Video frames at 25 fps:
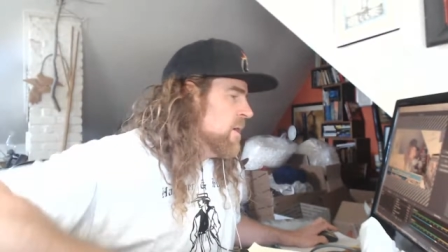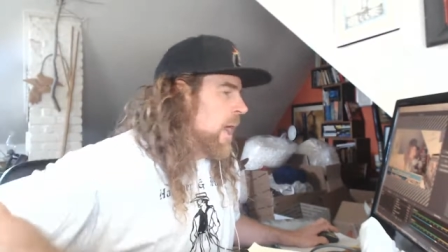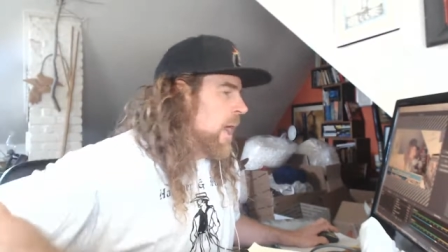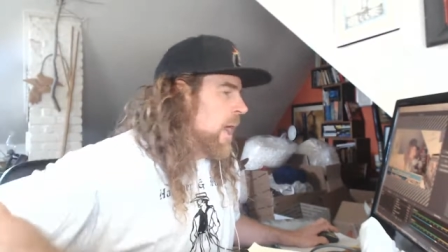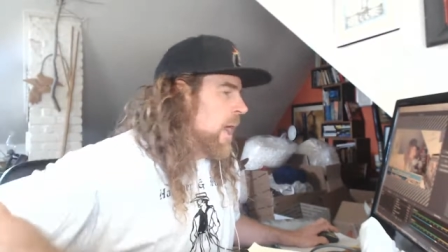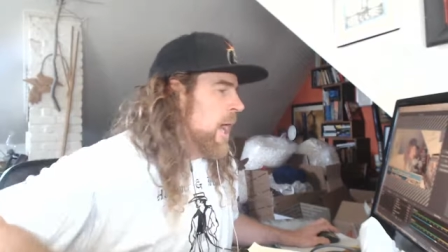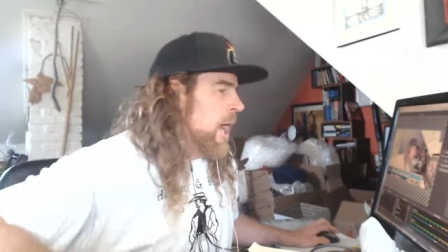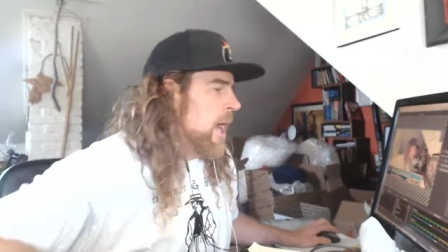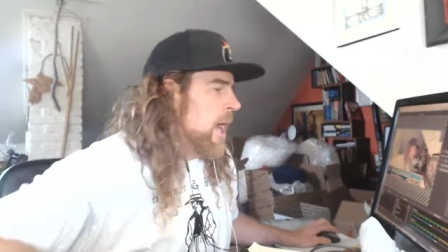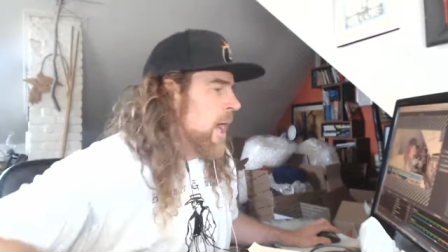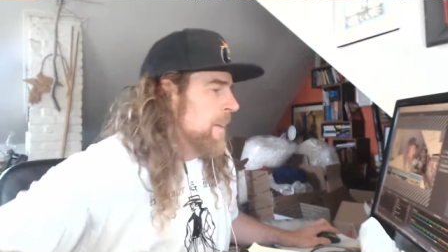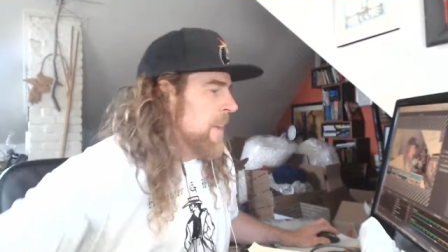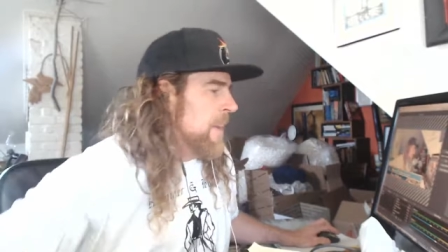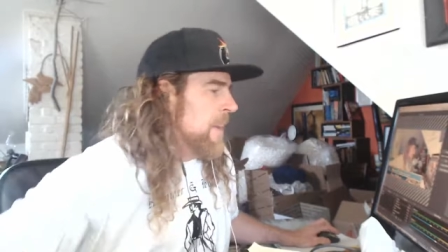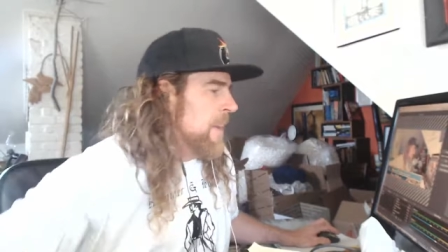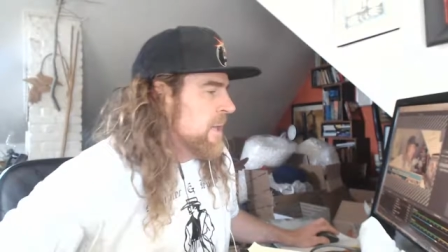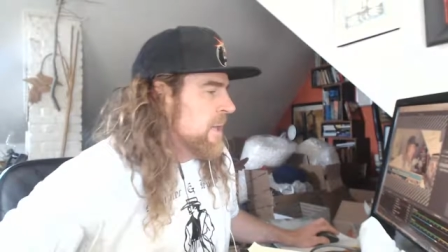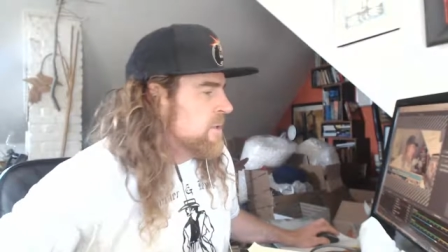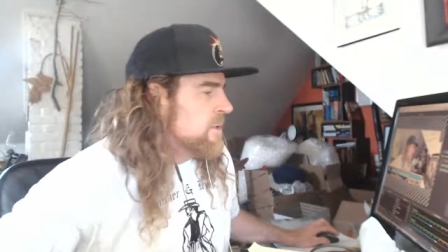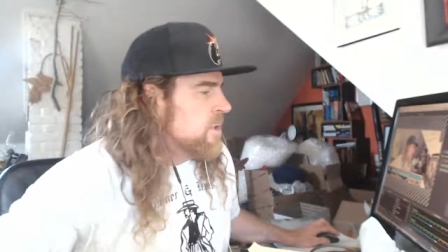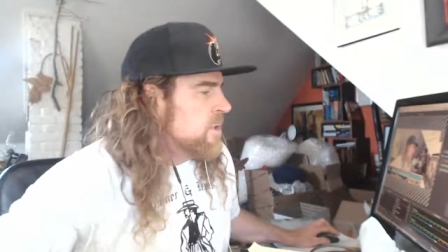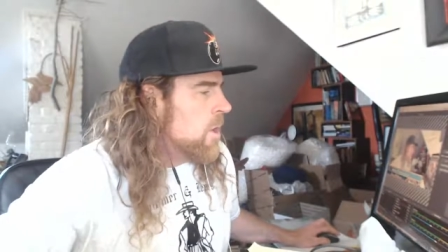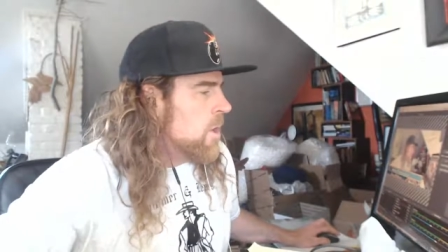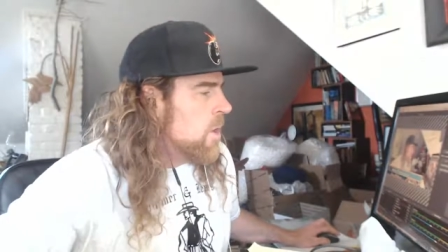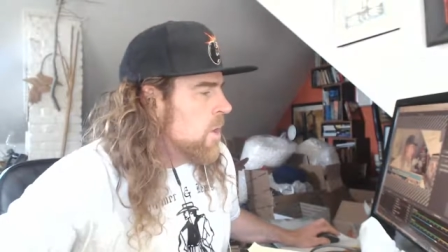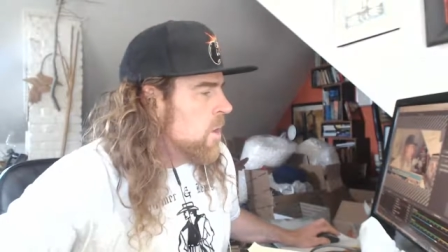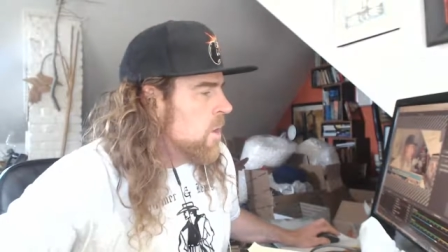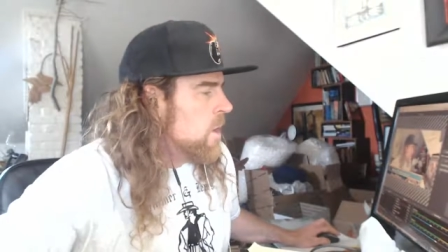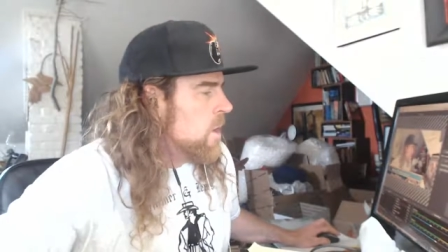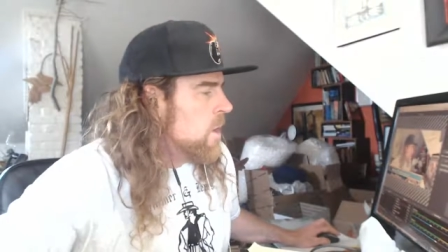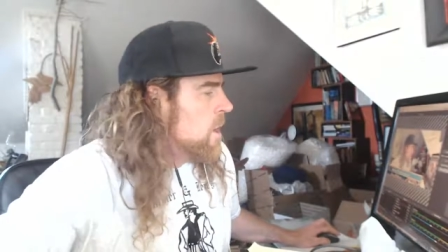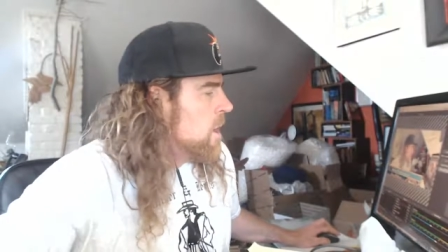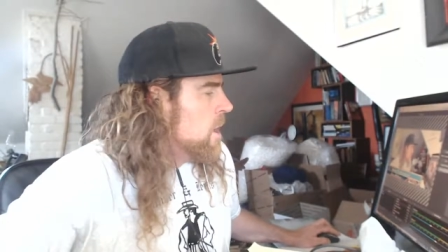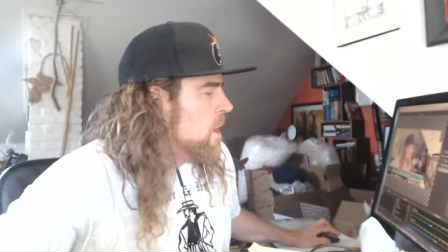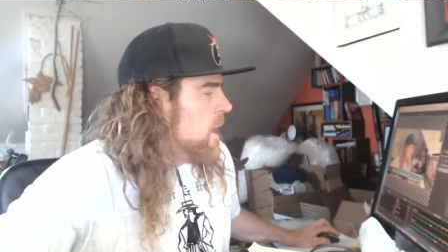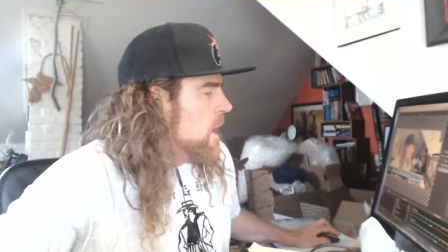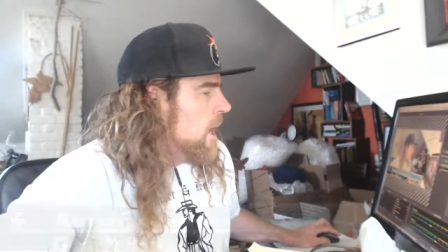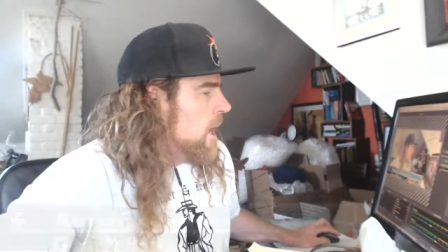Um, and so
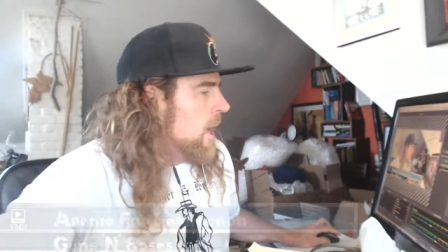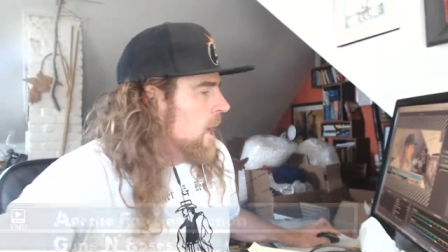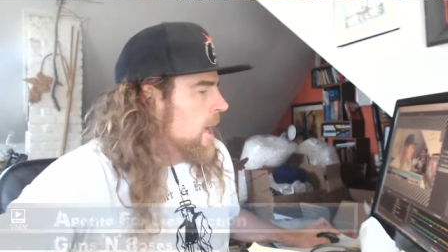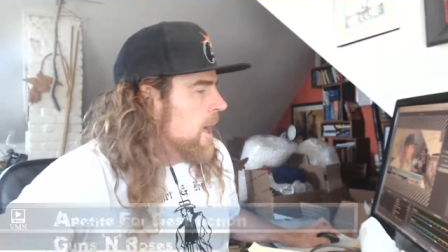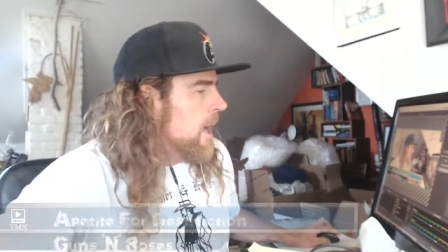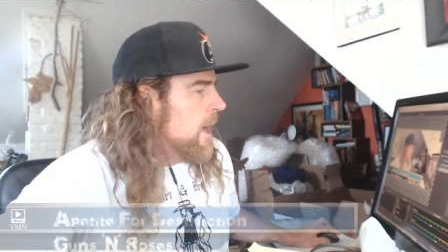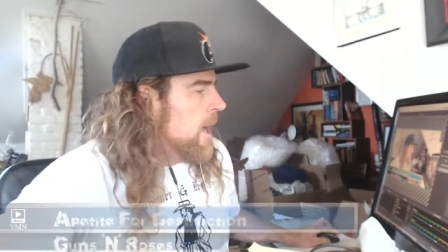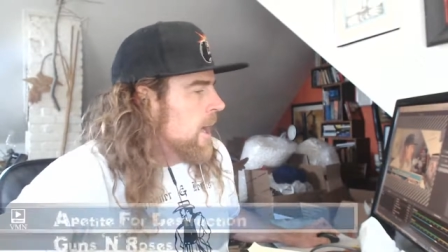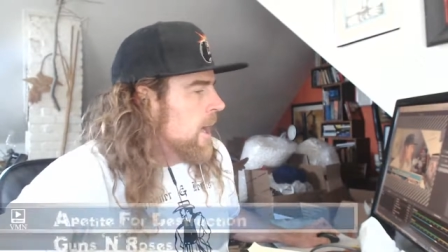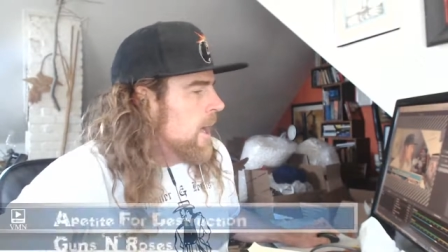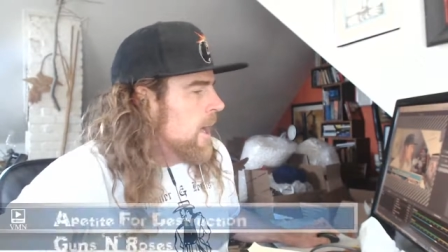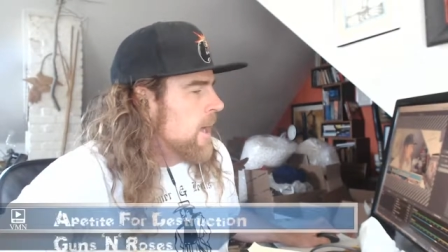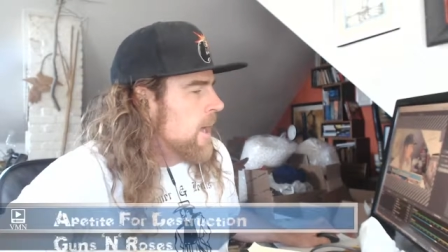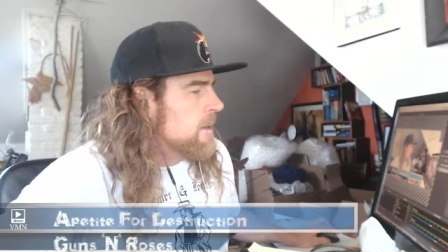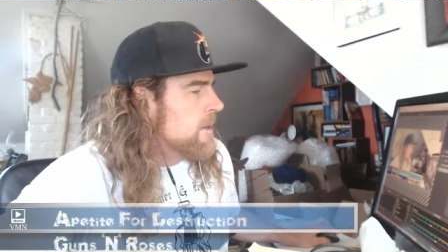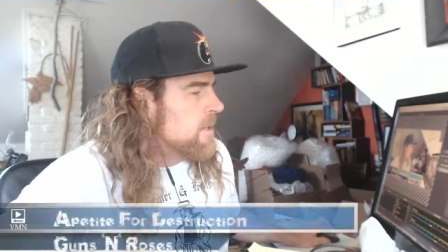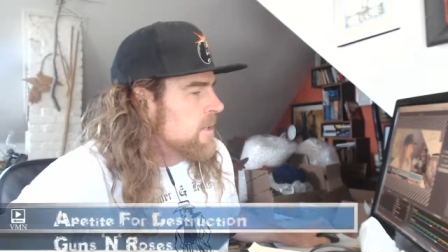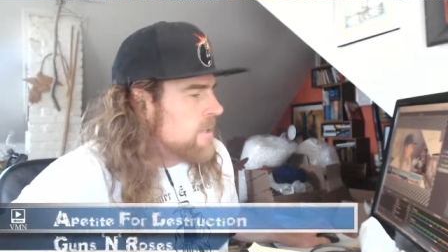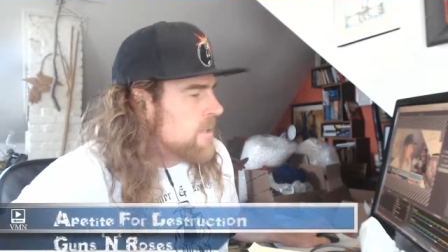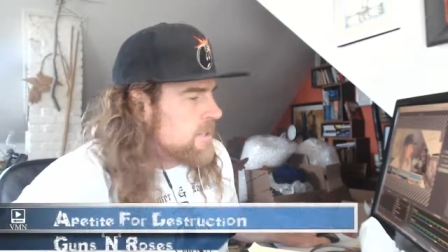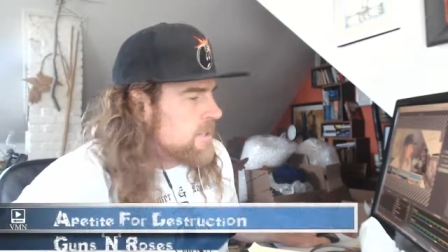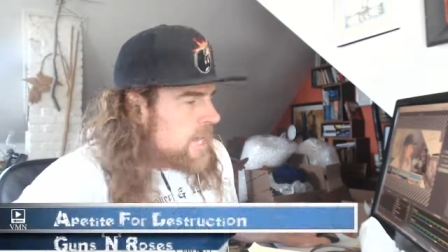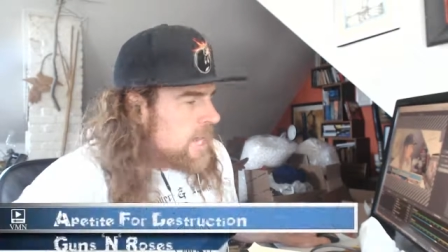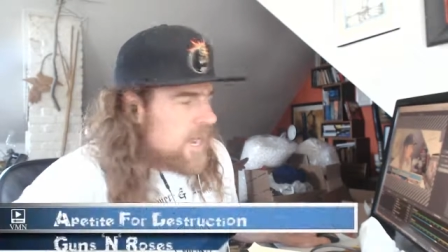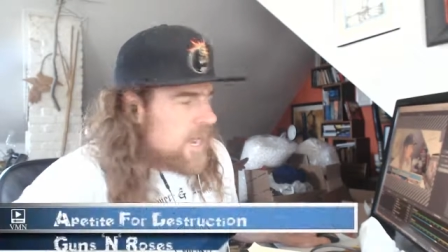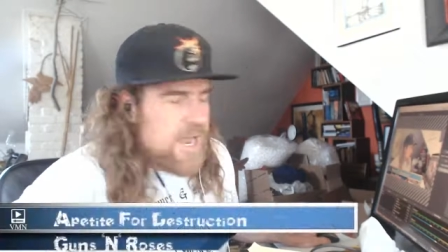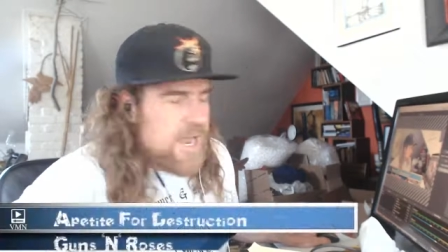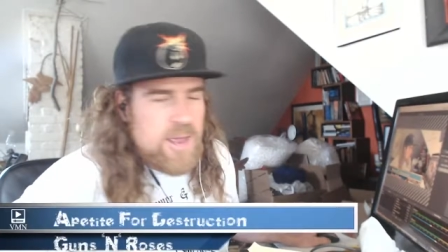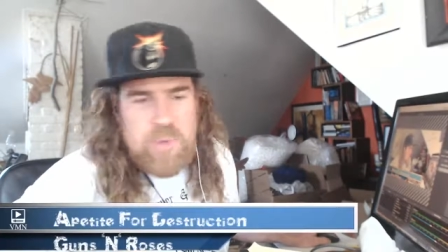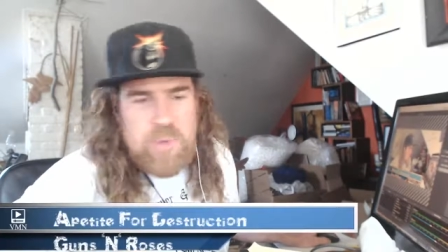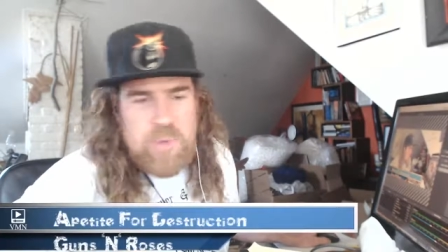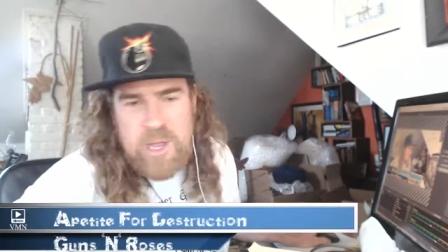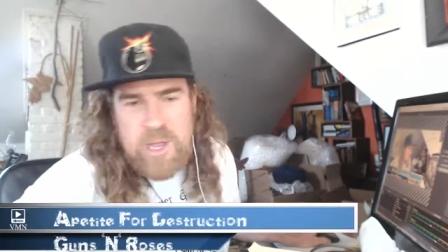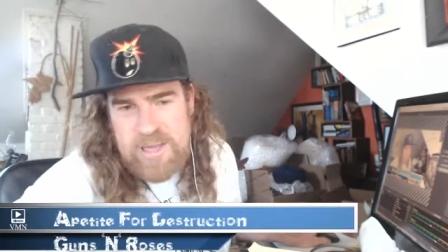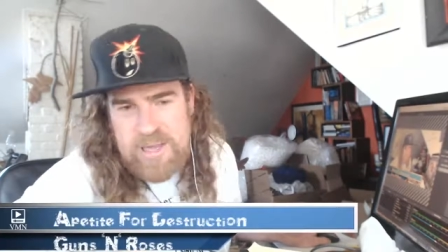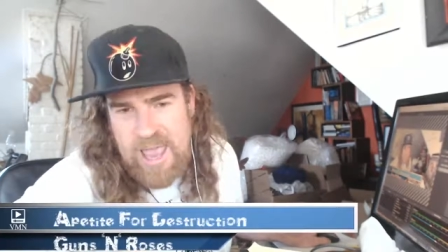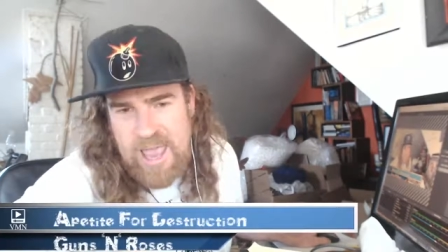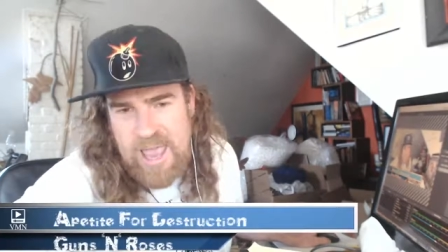uh, today I
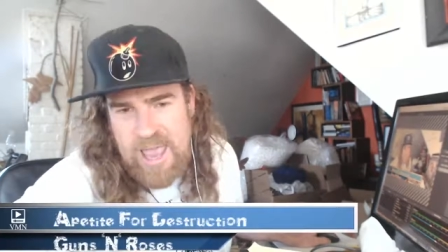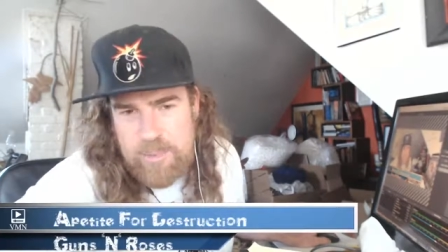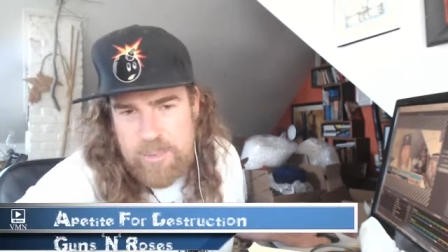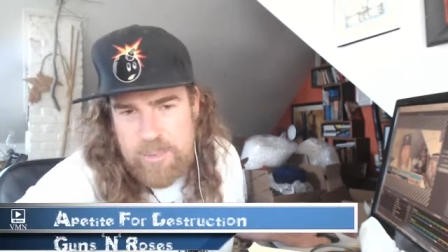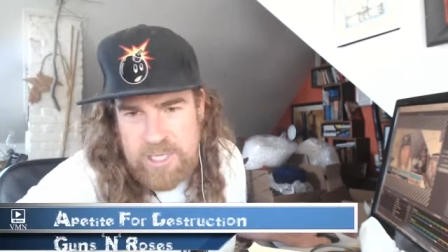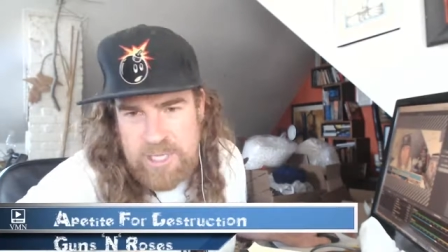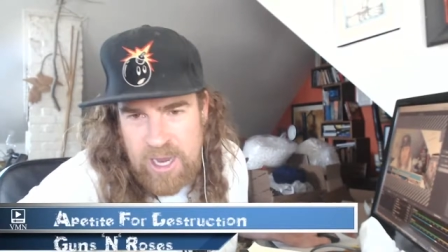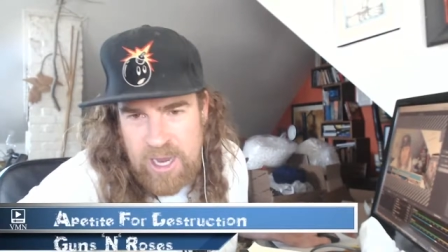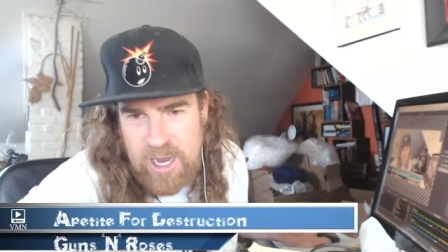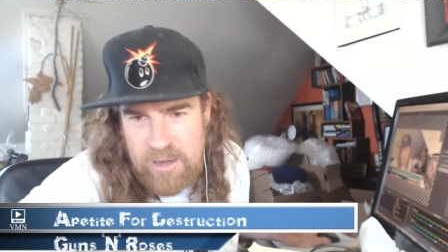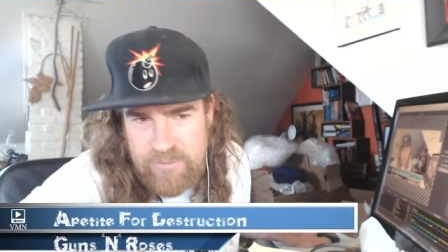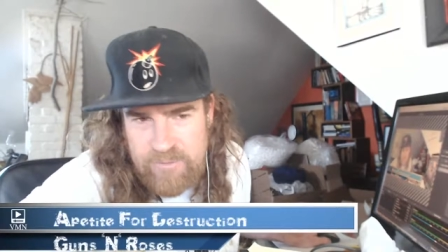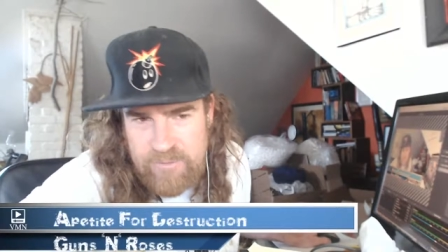picked Appetite